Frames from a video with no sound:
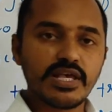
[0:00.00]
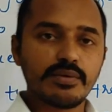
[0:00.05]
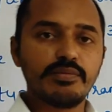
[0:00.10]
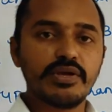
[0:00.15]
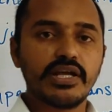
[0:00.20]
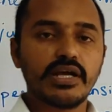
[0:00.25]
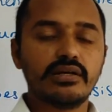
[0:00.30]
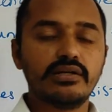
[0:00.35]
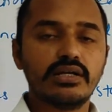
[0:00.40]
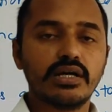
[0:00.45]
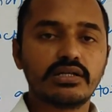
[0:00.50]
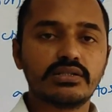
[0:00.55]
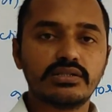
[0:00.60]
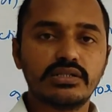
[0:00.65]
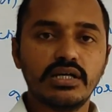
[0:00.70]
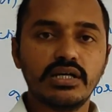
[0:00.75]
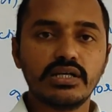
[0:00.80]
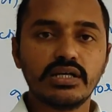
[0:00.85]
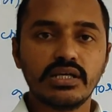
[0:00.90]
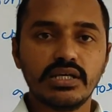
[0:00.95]

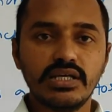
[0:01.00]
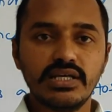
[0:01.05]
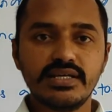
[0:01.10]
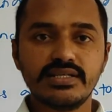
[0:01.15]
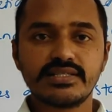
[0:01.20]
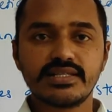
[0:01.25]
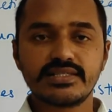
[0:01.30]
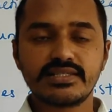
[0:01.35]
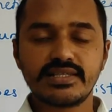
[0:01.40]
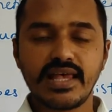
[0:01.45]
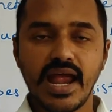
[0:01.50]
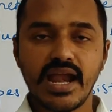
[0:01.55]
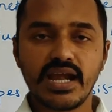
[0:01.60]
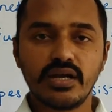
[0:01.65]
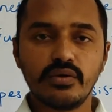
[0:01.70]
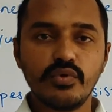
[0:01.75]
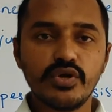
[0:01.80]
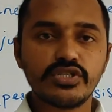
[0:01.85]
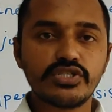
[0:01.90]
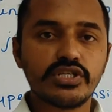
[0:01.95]
semiconductor is
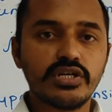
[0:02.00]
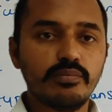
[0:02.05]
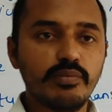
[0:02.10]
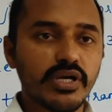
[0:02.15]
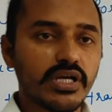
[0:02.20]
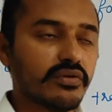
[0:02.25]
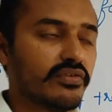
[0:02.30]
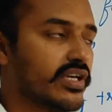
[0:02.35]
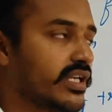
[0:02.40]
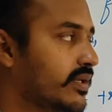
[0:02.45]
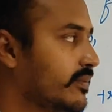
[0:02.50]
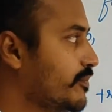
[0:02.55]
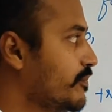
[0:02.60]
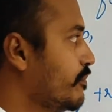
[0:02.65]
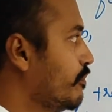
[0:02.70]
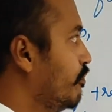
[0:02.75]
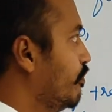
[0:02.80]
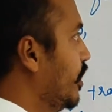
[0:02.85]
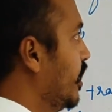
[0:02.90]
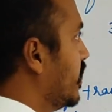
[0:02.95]
sandwiched
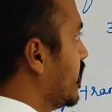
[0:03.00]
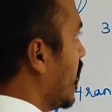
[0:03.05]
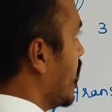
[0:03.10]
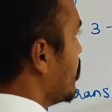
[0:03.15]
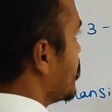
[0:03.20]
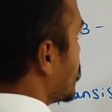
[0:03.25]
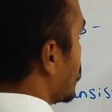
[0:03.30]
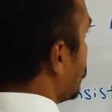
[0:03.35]
between P-type